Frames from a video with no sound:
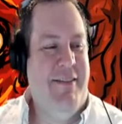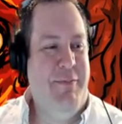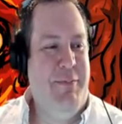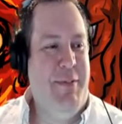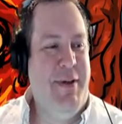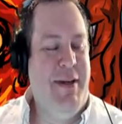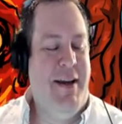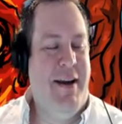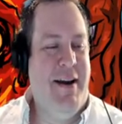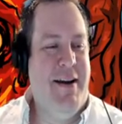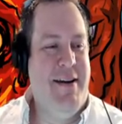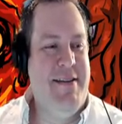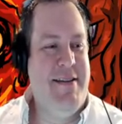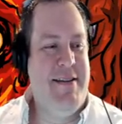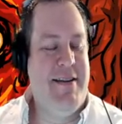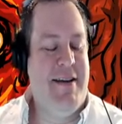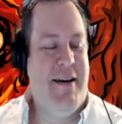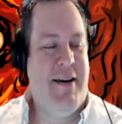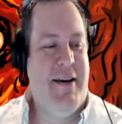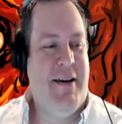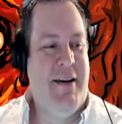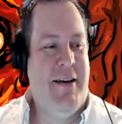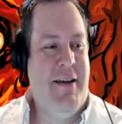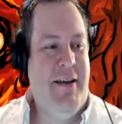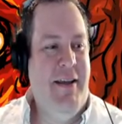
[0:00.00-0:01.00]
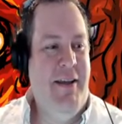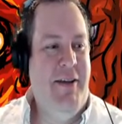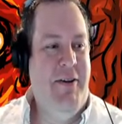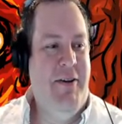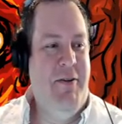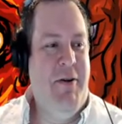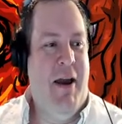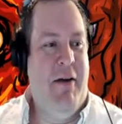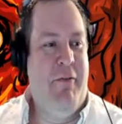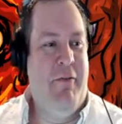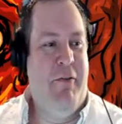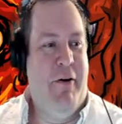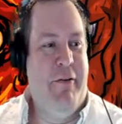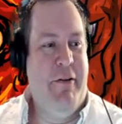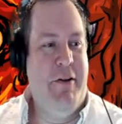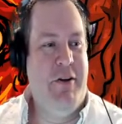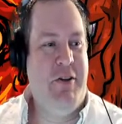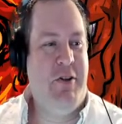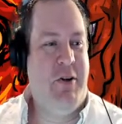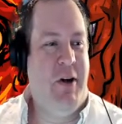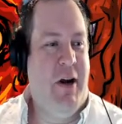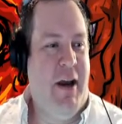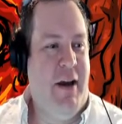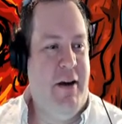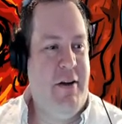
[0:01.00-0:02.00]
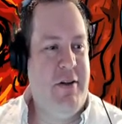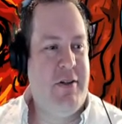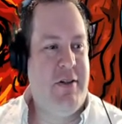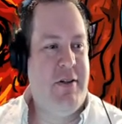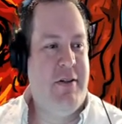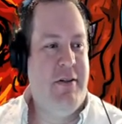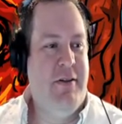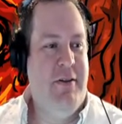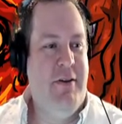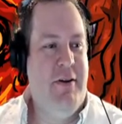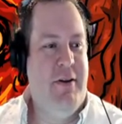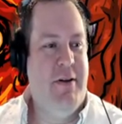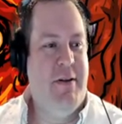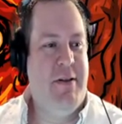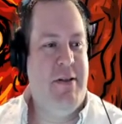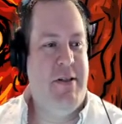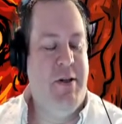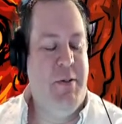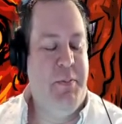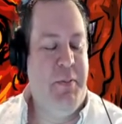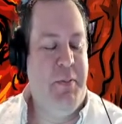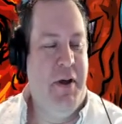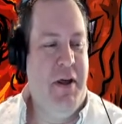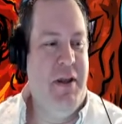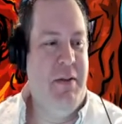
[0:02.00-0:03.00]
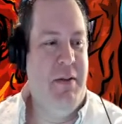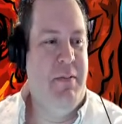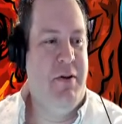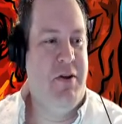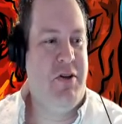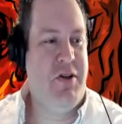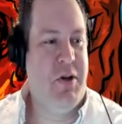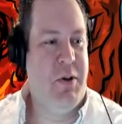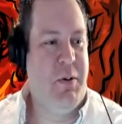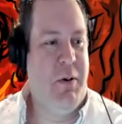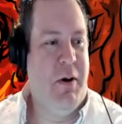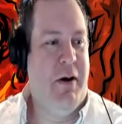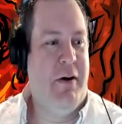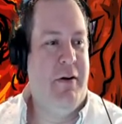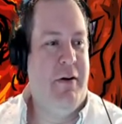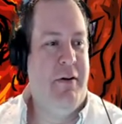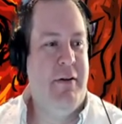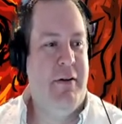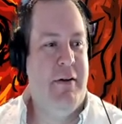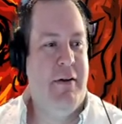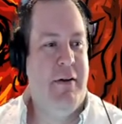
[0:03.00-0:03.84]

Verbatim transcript: because uh, you have all the trash. You can still play the mission well.